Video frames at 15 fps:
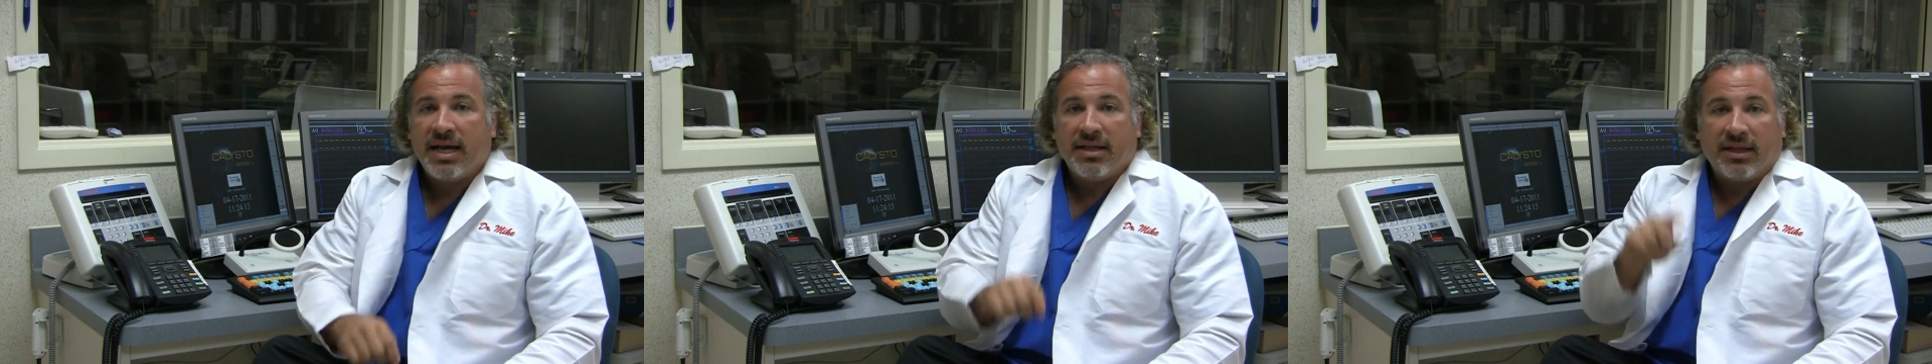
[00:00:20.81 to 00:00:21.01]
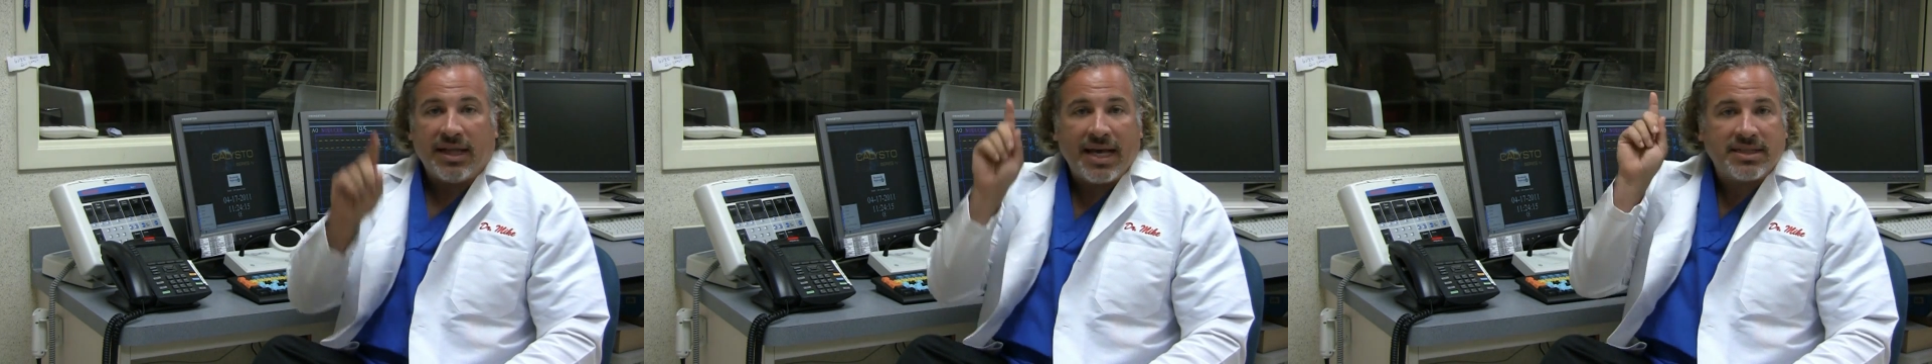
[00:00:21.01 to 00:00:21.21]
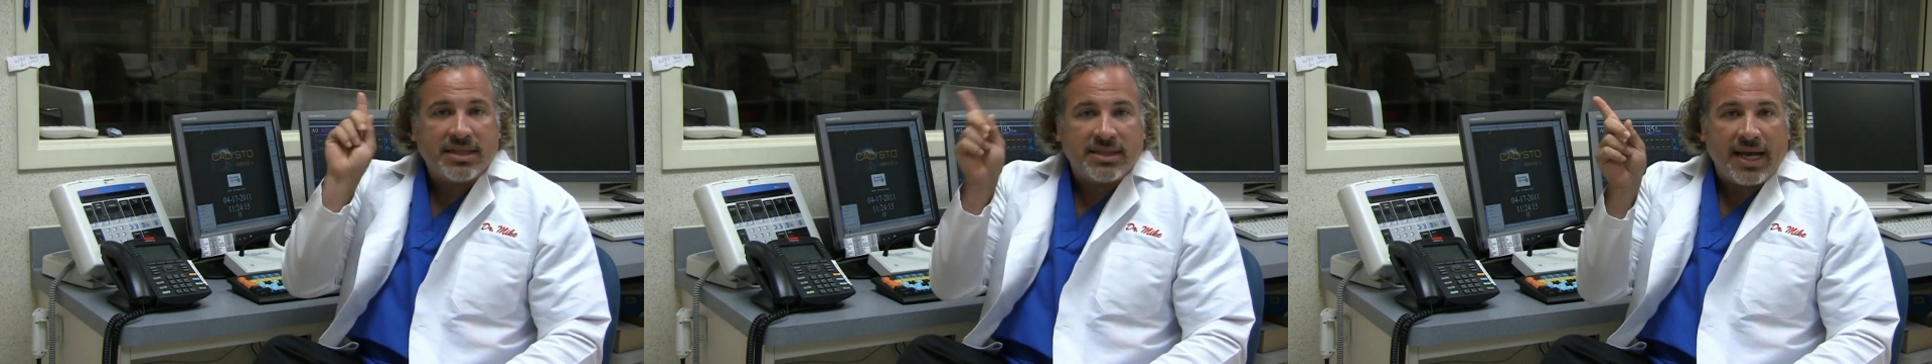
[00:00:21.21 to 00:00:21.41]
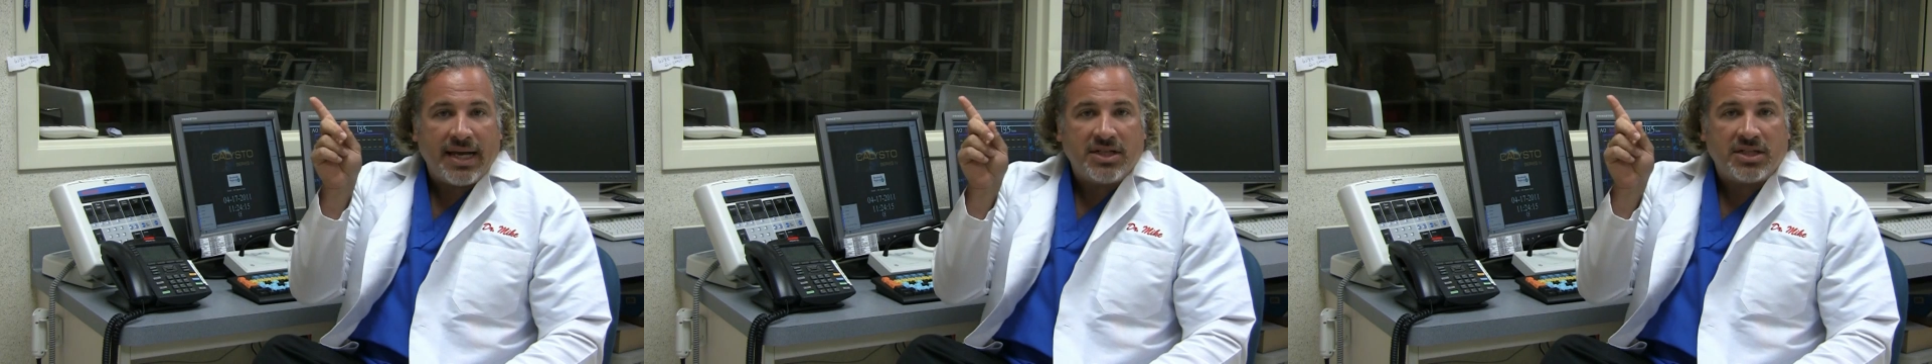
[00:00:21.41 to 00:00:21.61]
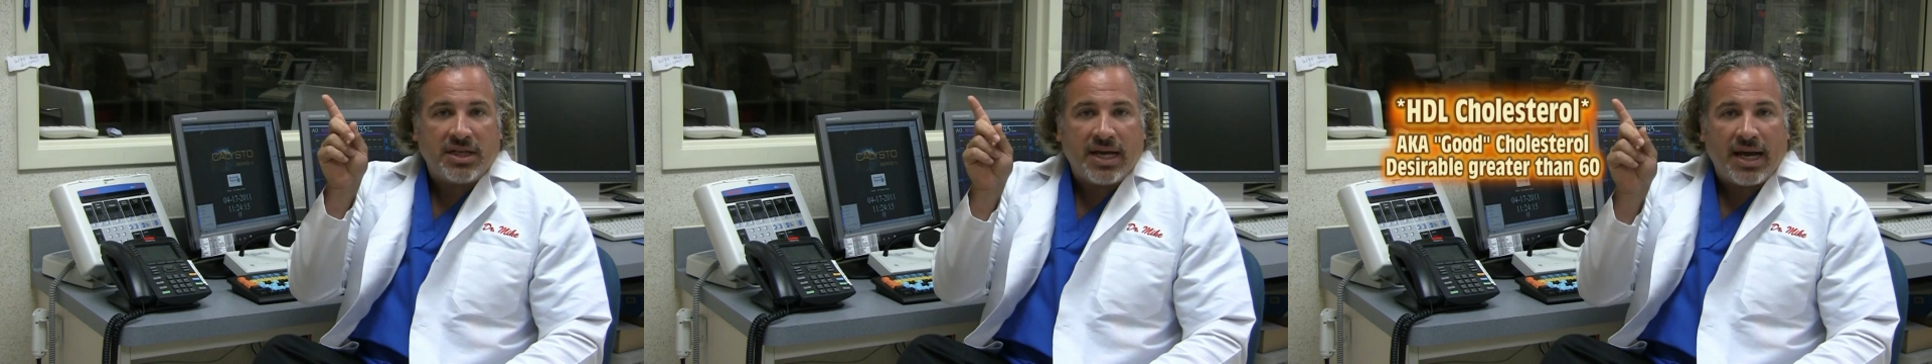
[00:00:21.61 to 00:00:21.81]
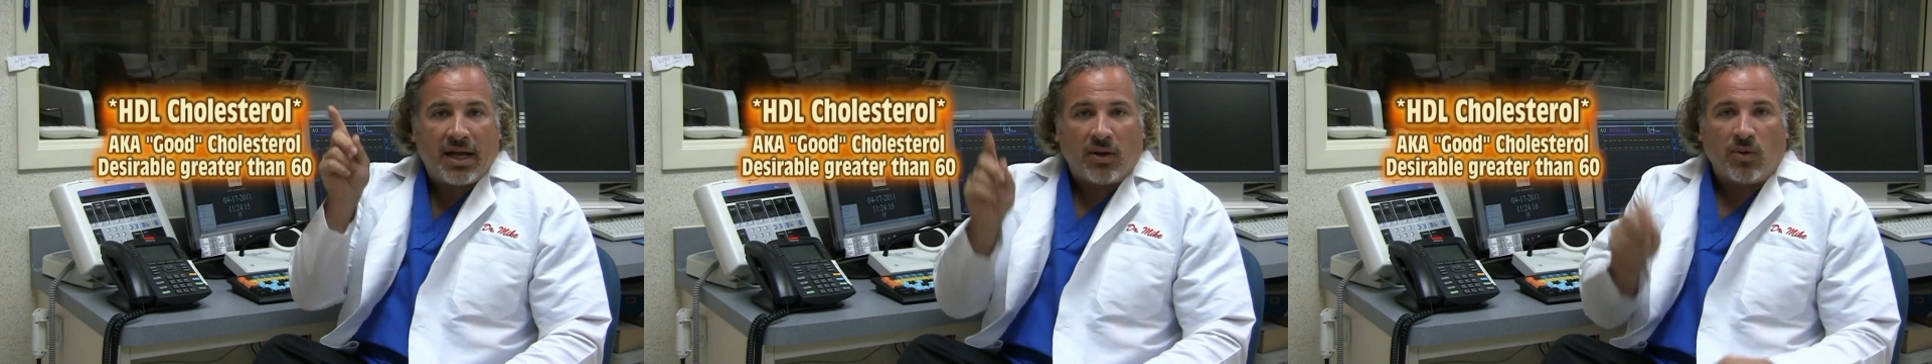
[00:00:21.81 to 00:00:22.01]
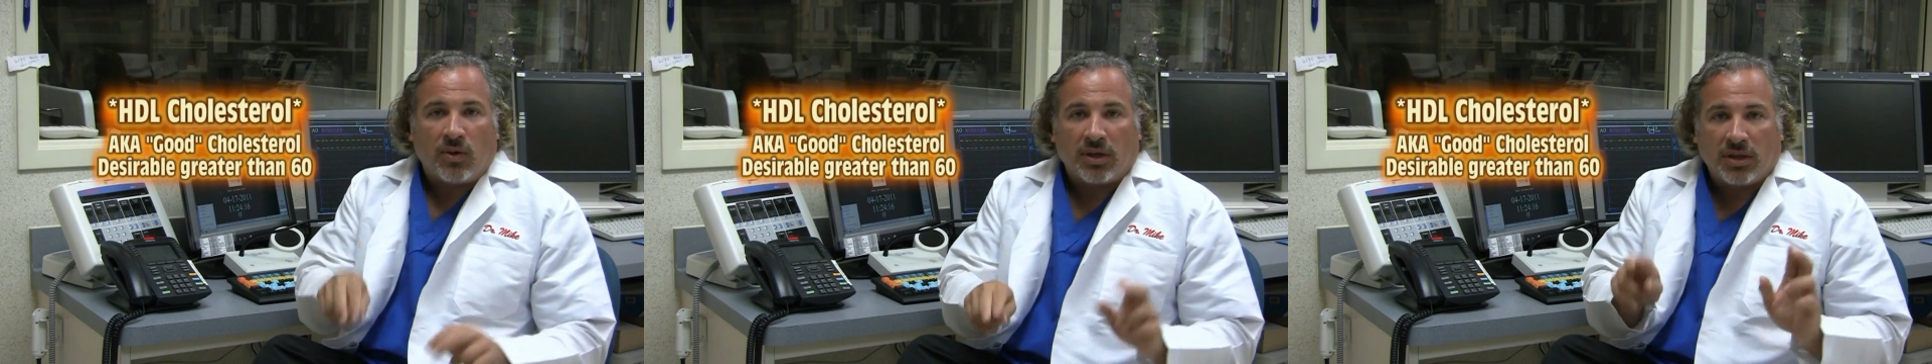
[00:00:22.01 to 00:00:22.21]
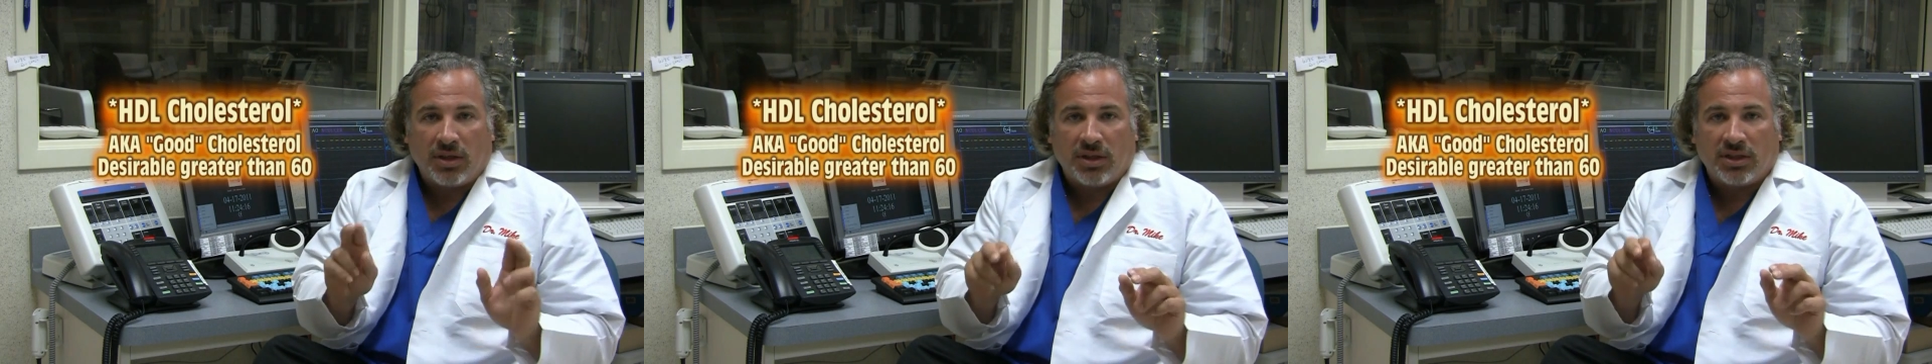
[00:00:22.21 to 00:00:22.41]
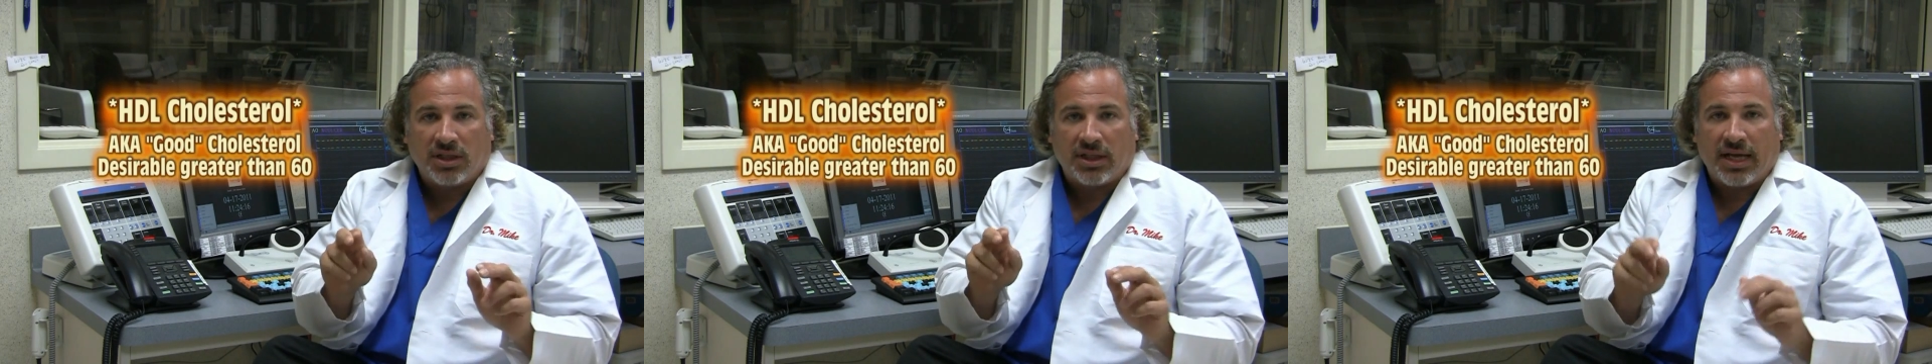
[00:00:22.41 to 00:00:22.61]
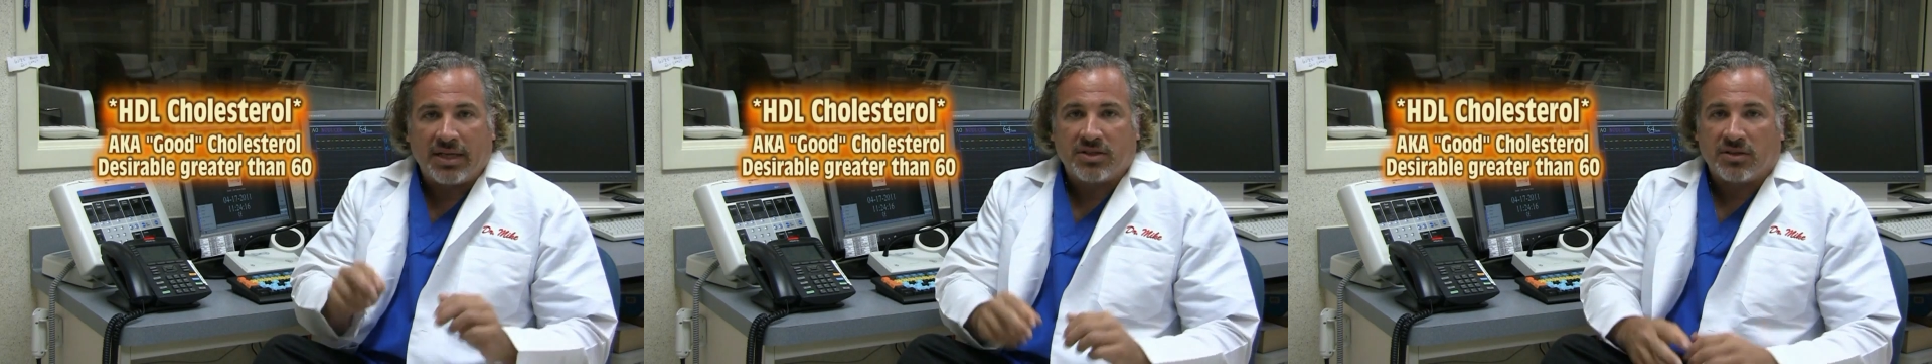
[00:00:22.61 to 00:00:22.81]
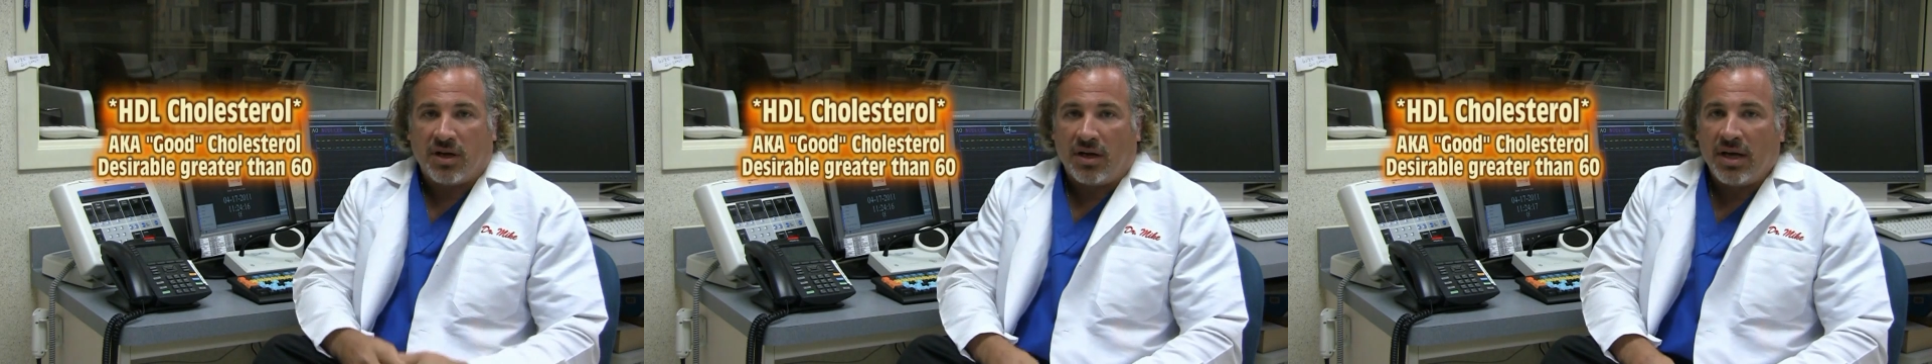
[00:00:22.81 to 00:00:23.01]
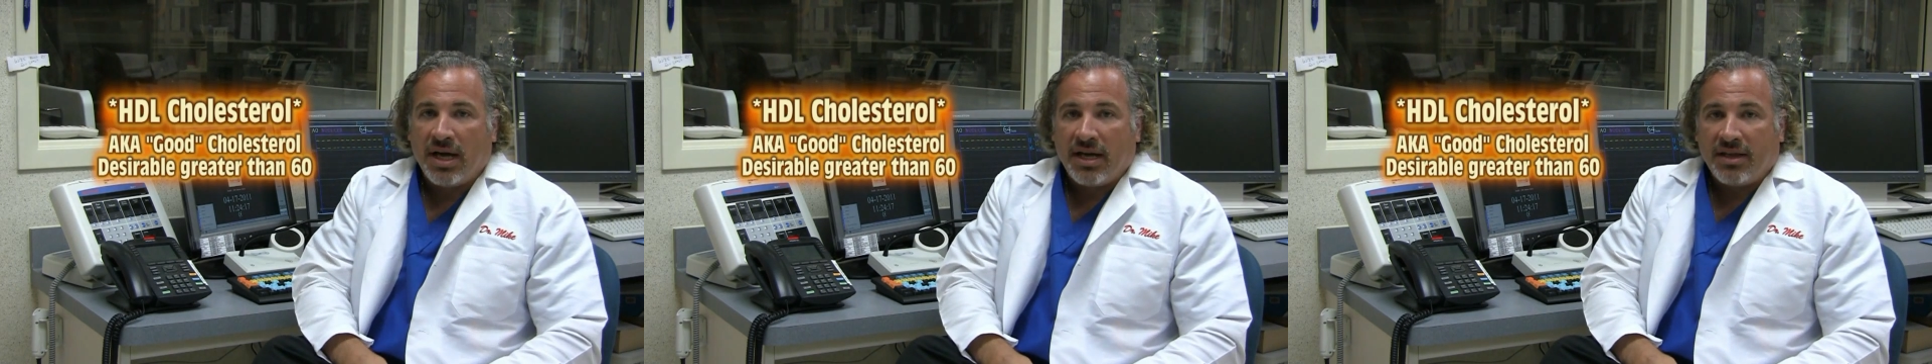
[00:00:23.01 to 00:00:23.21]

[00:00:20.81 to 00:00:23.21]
The last is HDL, or good cholesterol.